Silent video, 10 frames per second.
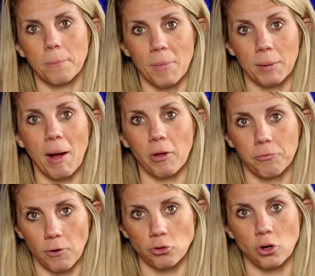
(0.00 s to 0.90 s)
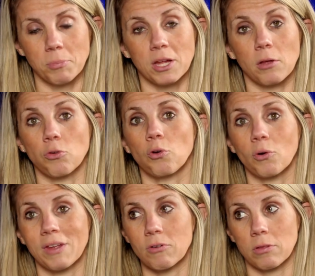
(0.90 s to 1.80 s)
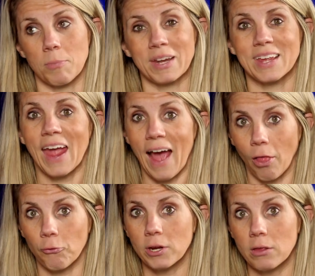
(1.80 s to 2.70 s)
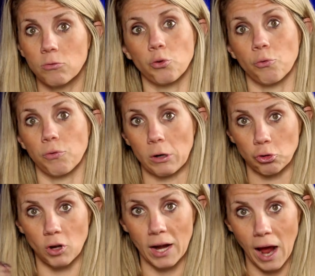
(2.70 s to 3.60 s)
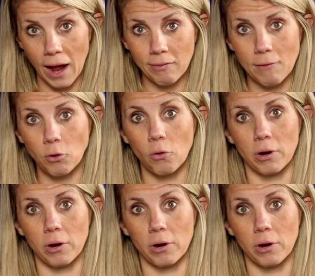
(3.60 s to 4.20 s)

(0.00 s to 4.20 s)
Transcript: metabolic function because you don't give it as many calories to function at a high level,